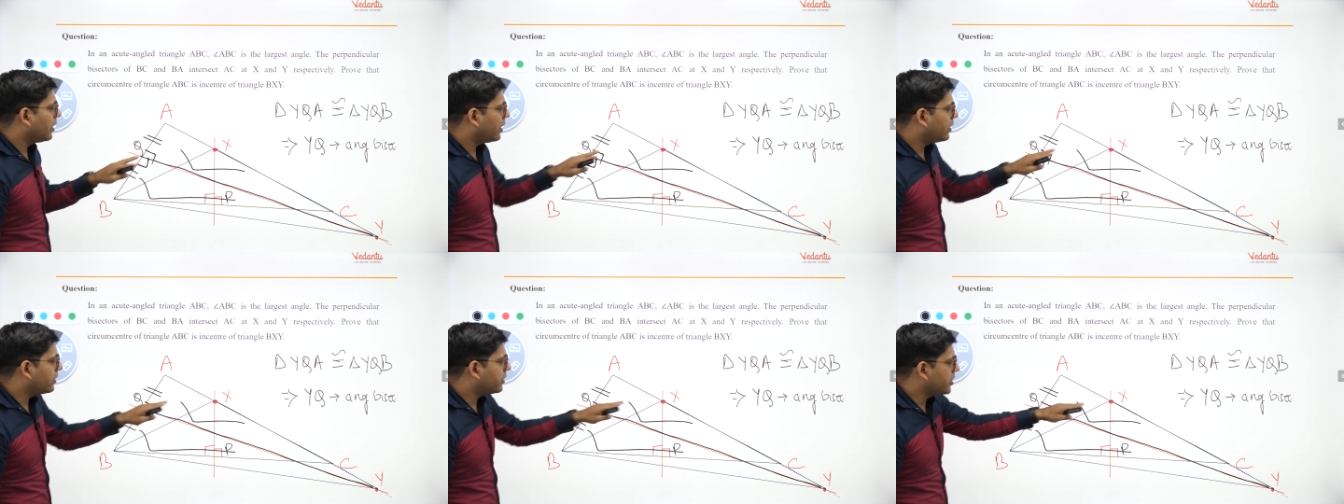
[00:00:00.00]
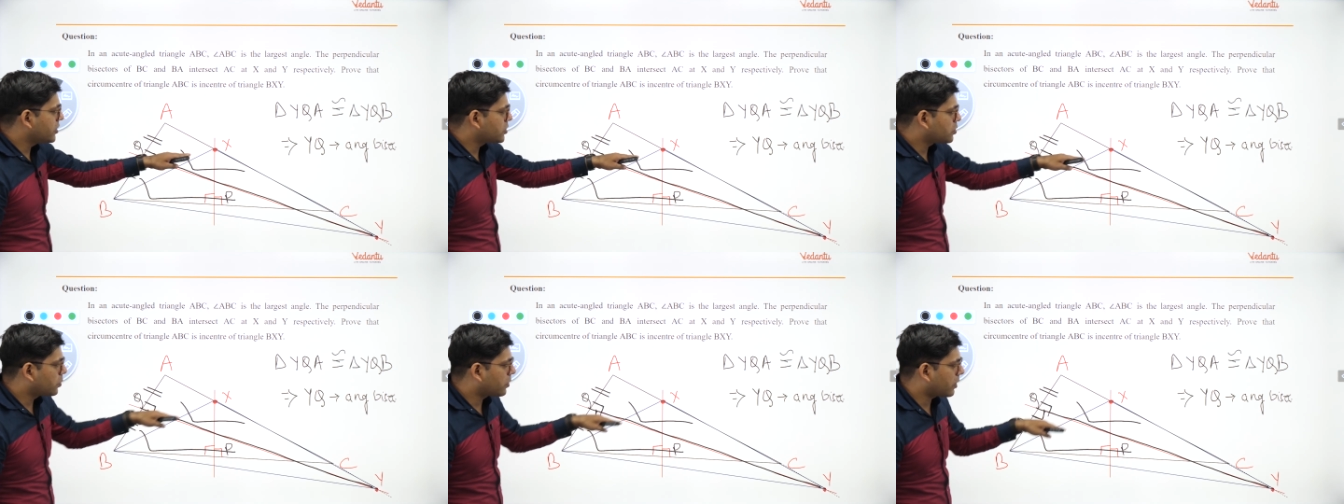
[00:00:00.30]
And
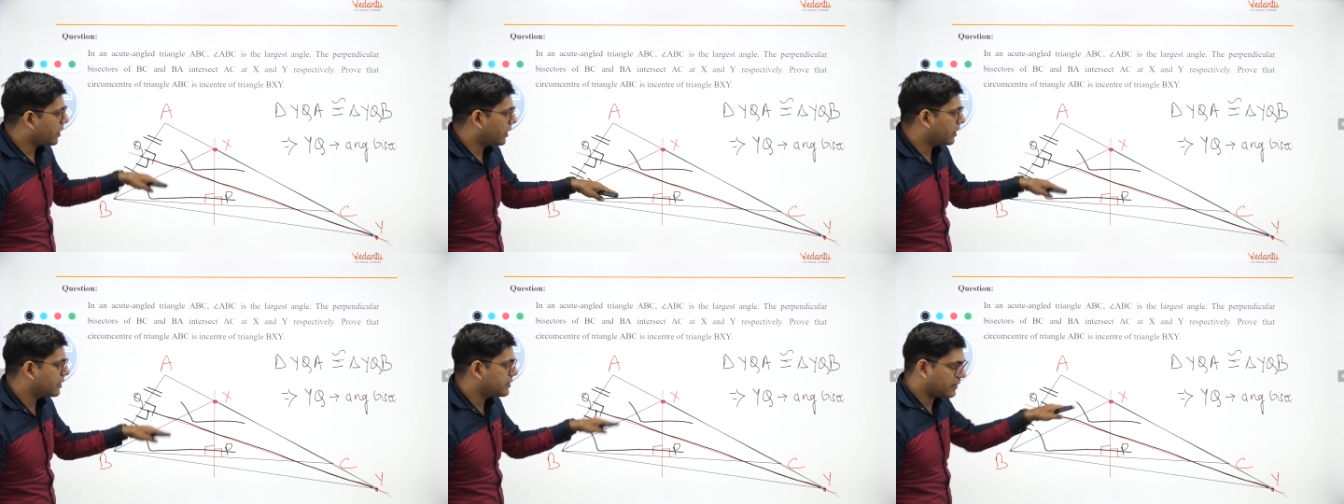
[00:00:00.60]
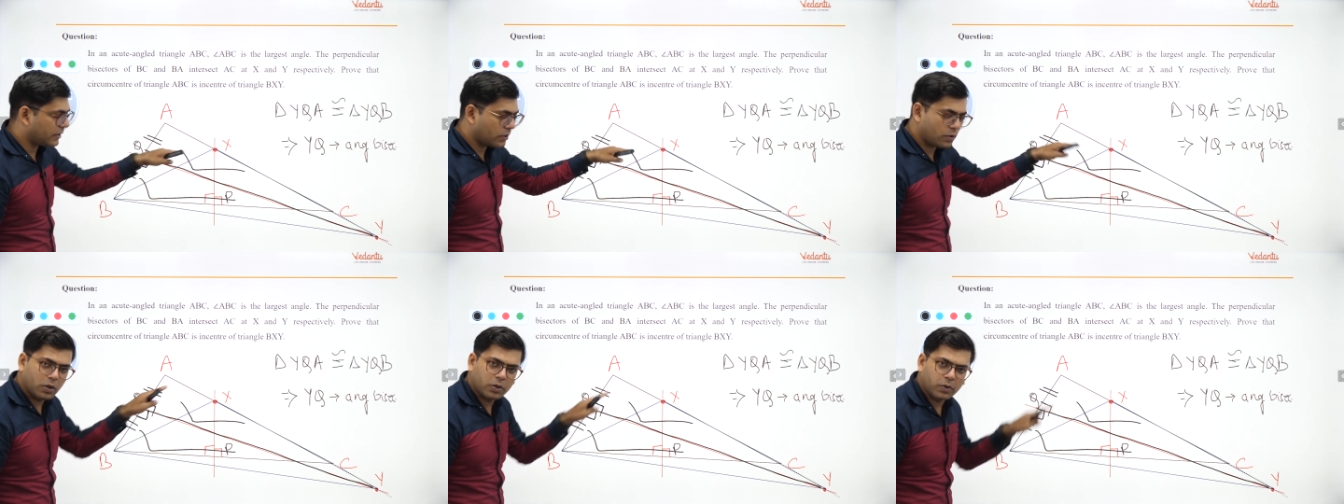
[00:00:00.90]
these two triangles
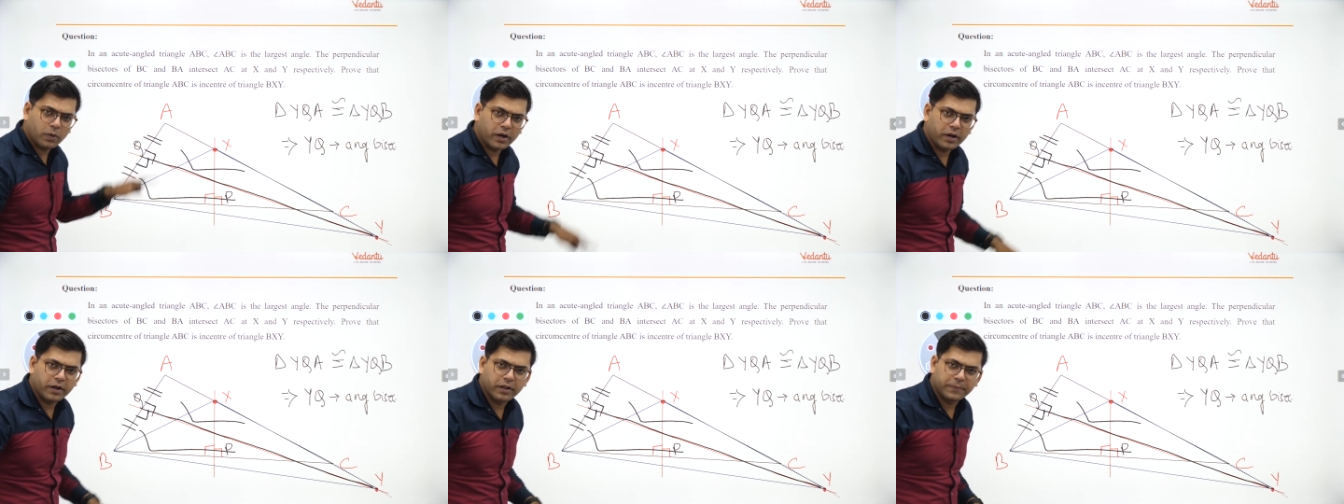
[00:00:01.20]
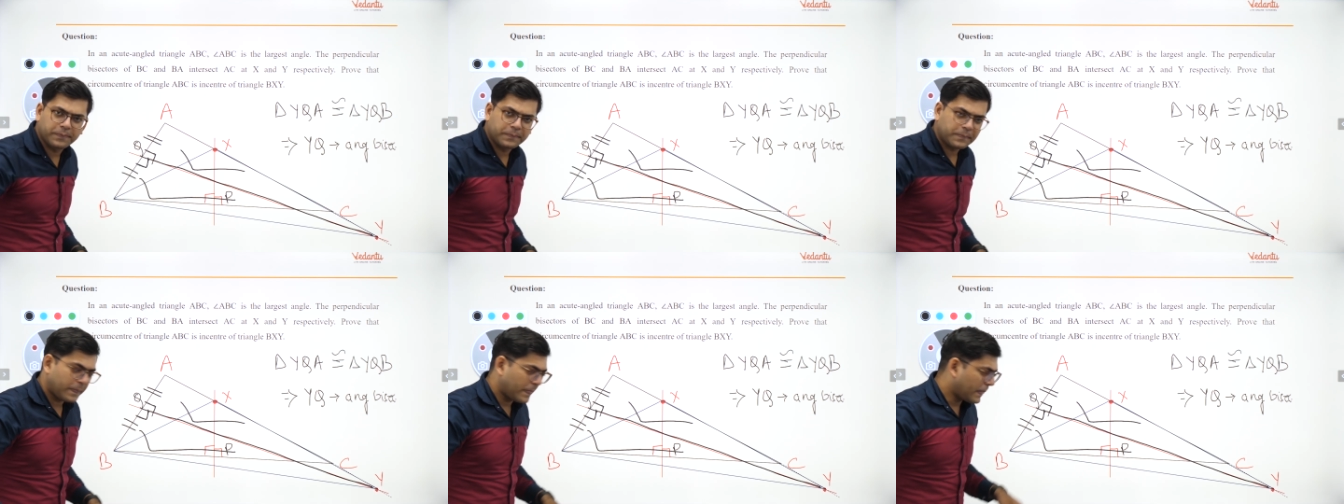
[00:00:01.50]
are congruent.
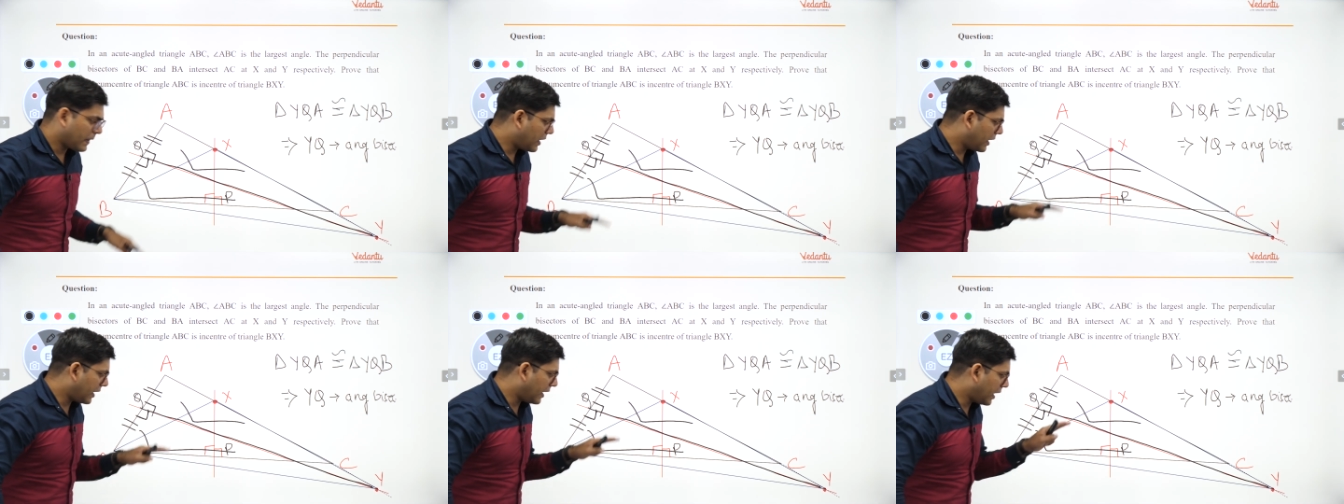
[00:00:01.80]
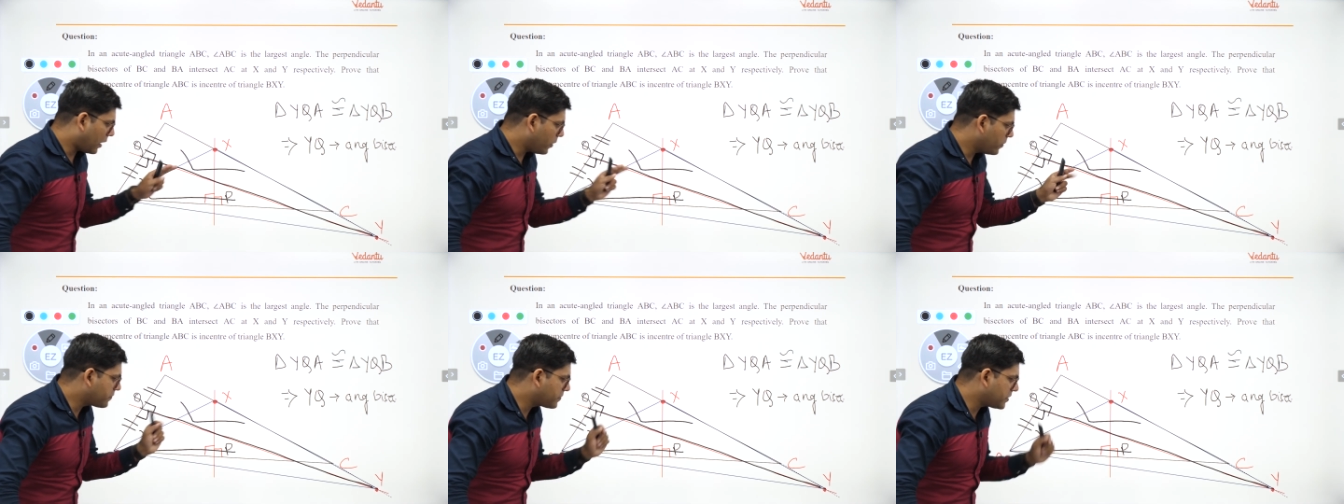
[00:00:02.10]

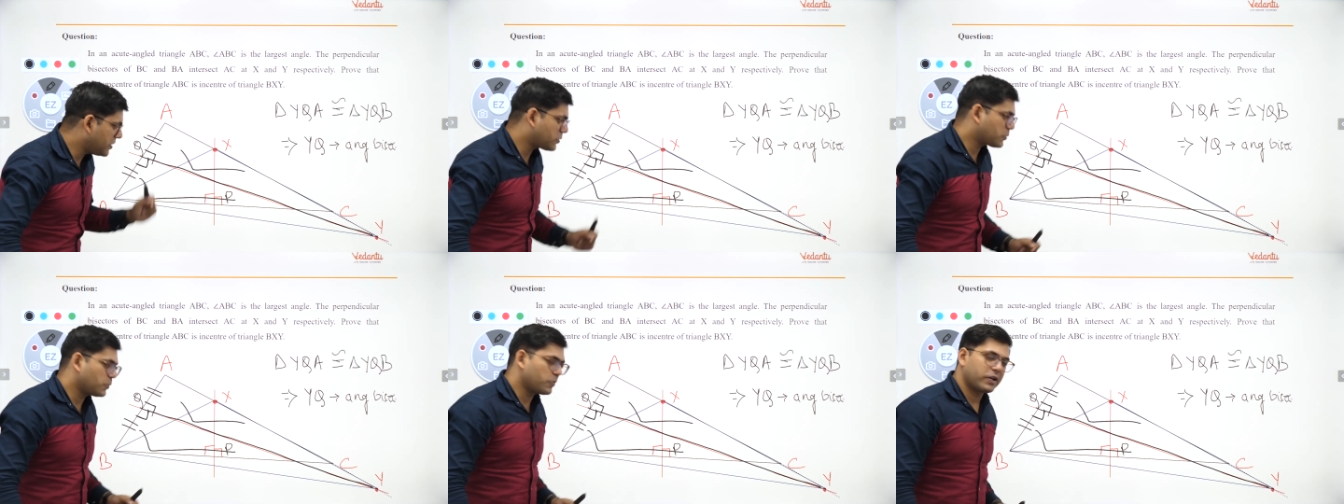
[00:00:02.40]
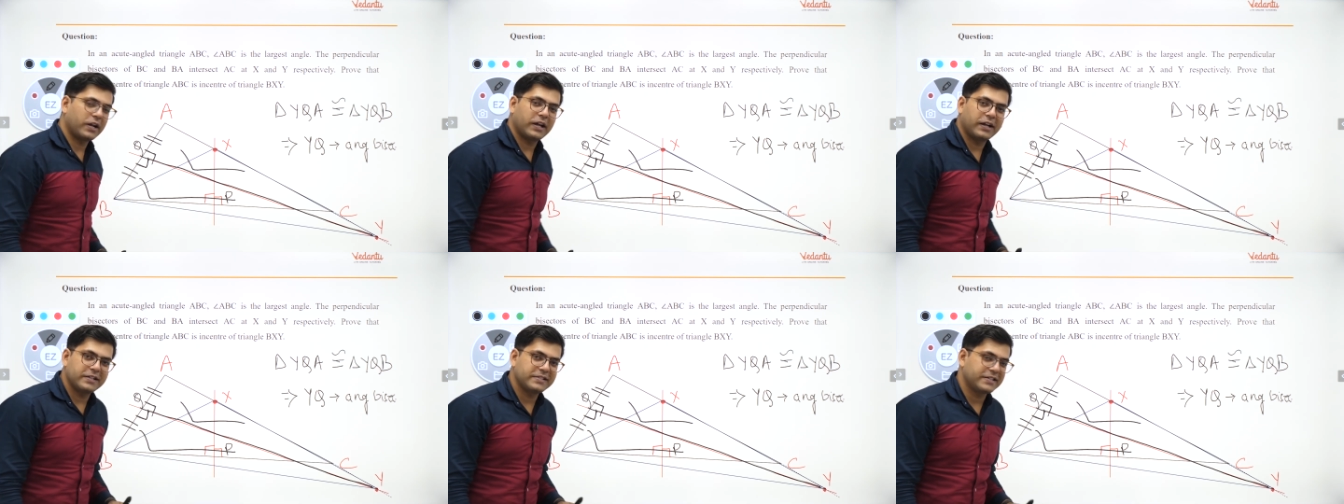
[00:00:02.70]
Now, if these two
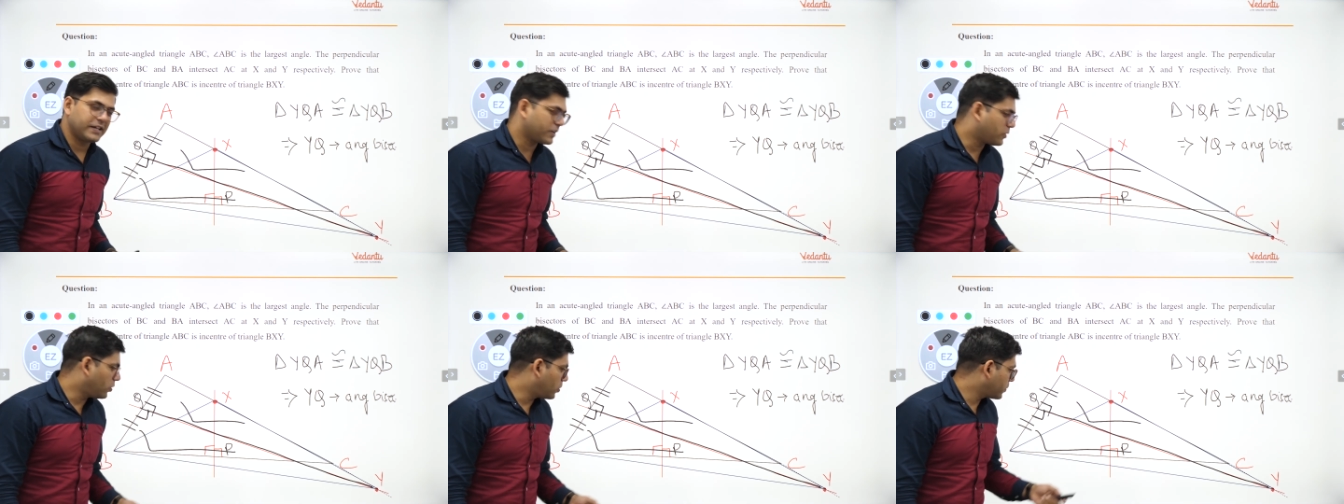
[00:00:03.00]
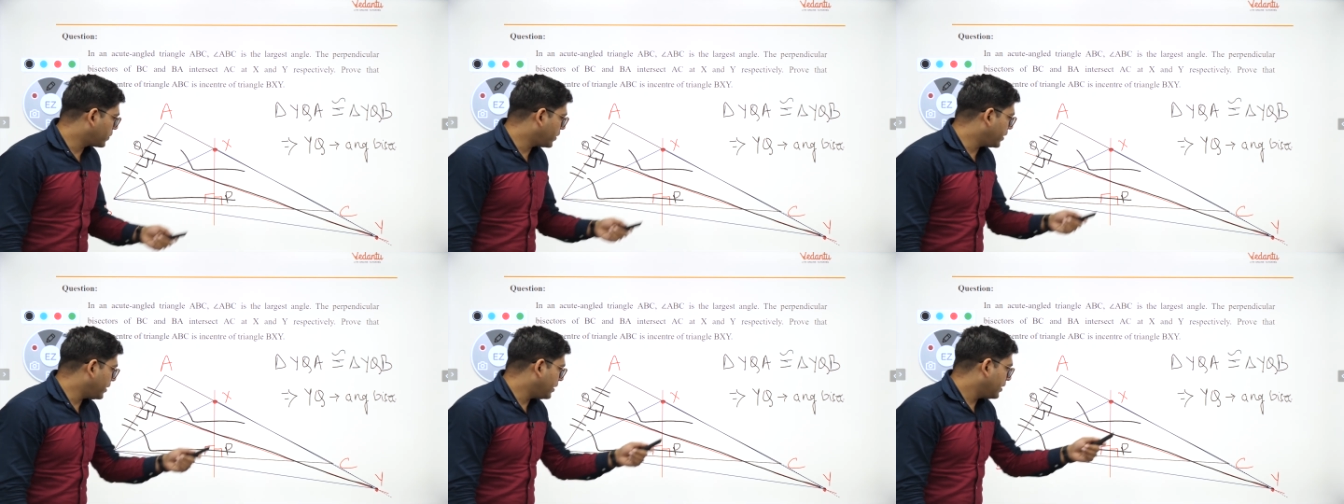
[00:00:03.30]
triangles are
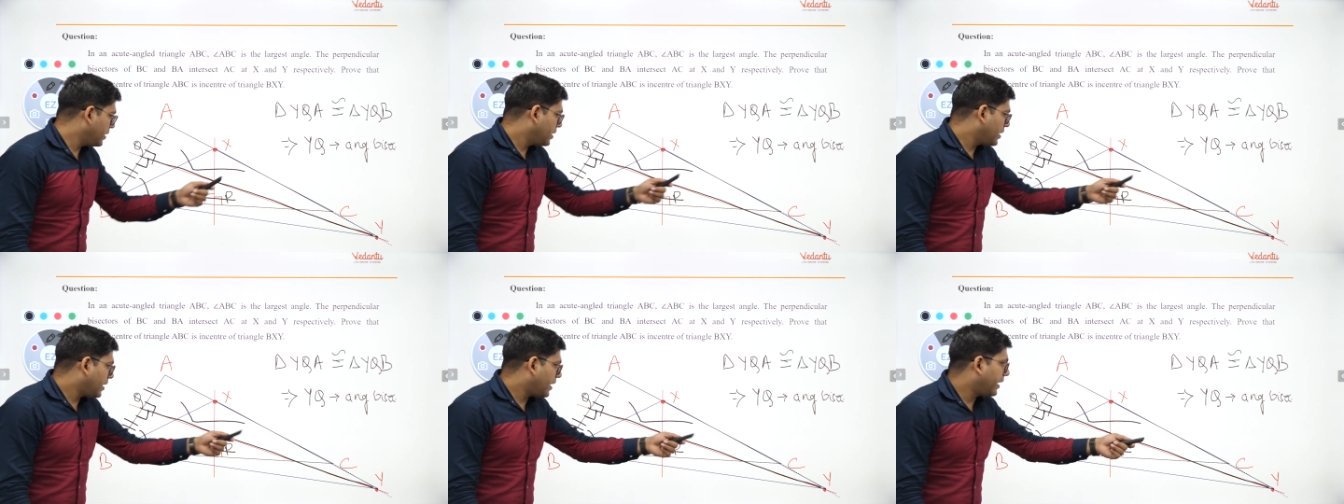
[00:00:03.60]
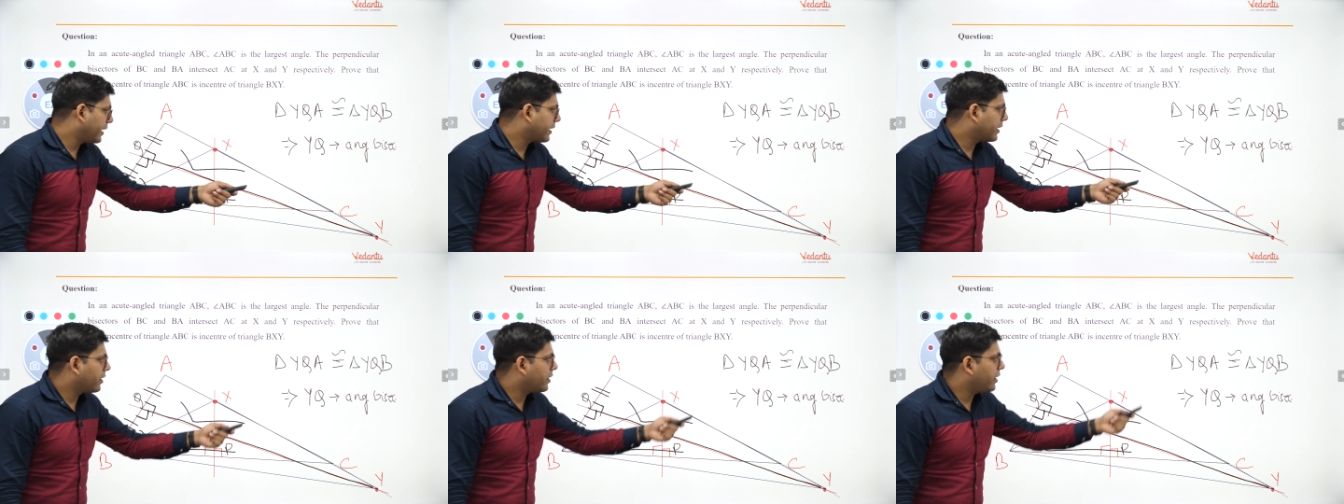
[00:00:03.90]
congruent,
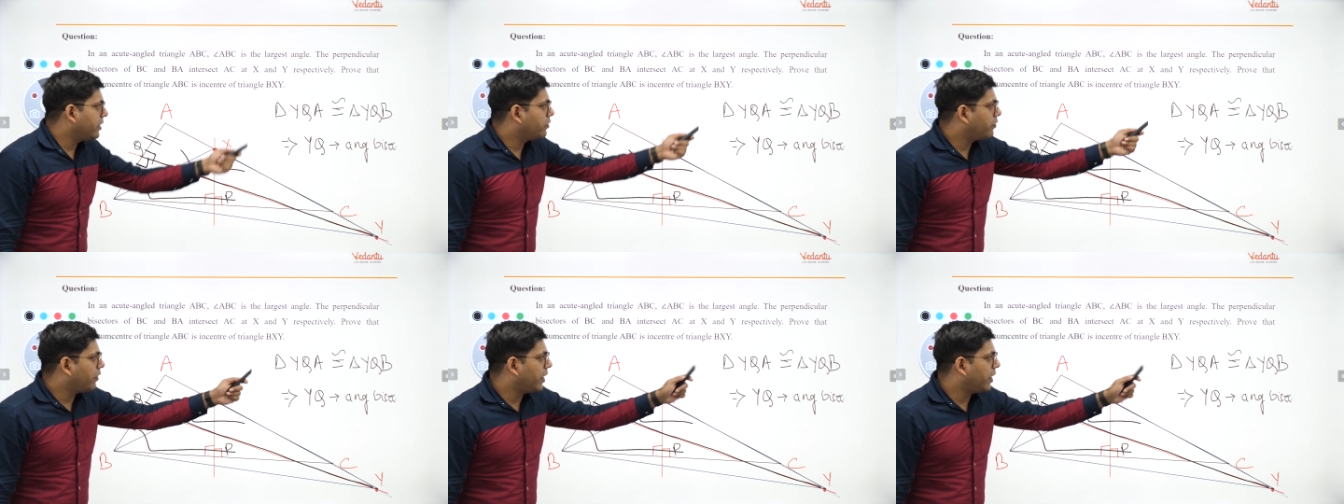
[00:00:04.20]
I can write